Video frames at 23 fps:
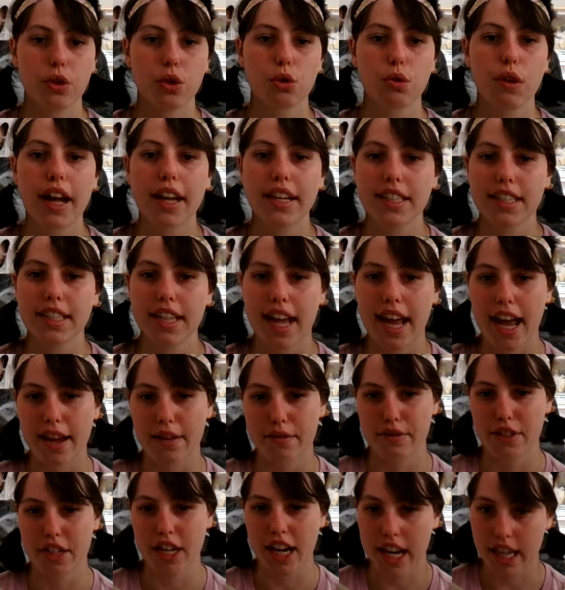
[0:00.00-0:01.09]
try to
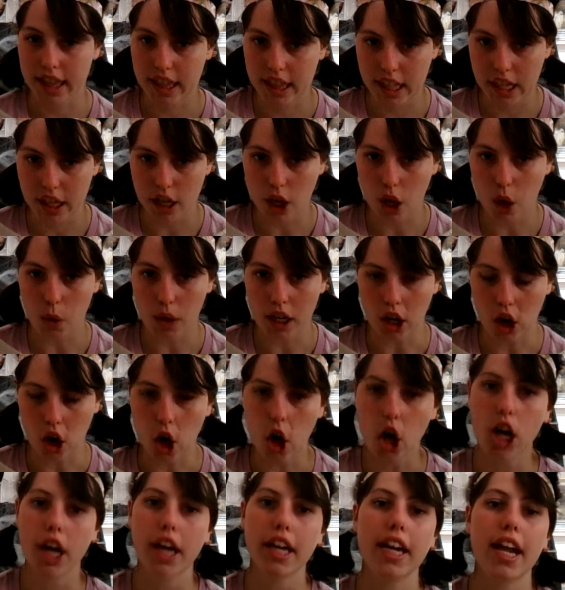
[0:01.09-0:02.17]
have nothing going
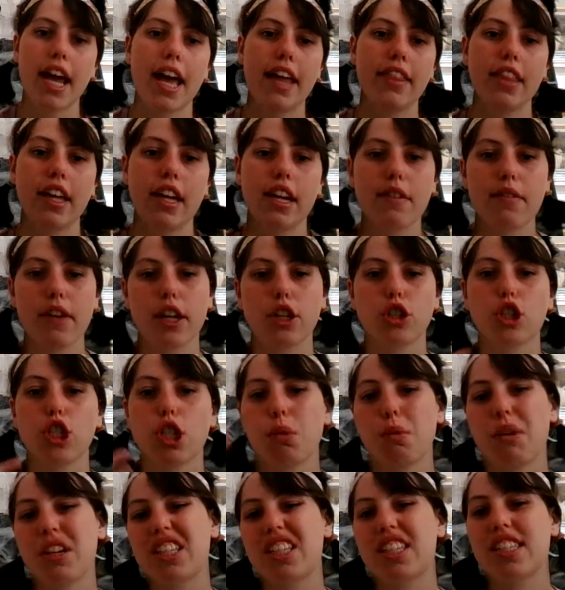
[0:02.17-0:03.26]
on, and then
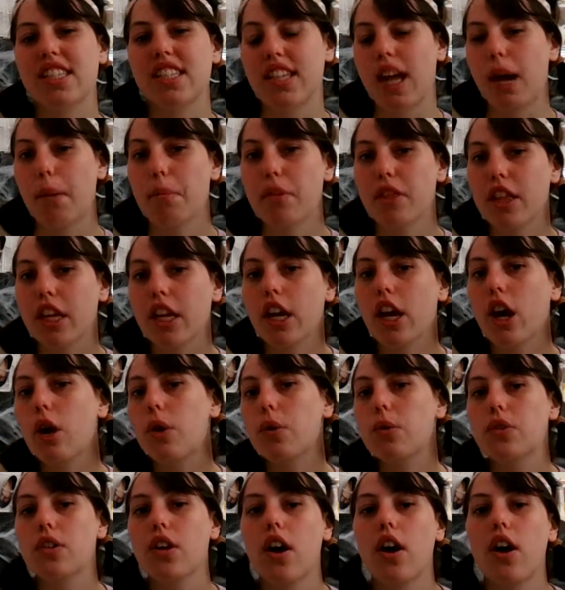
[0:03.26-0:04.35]
eventually when something
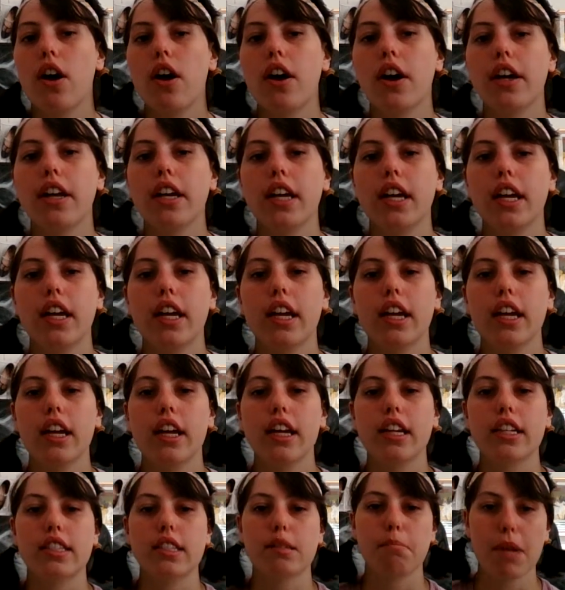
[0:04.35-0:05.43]
goes on,
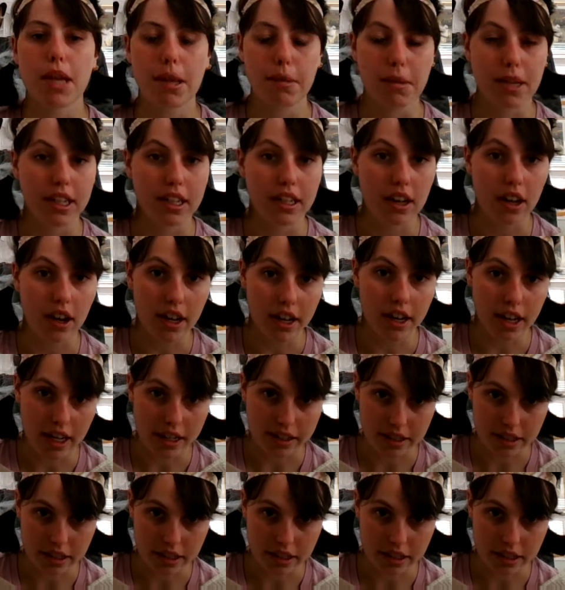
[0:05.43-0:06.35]
it's maybe not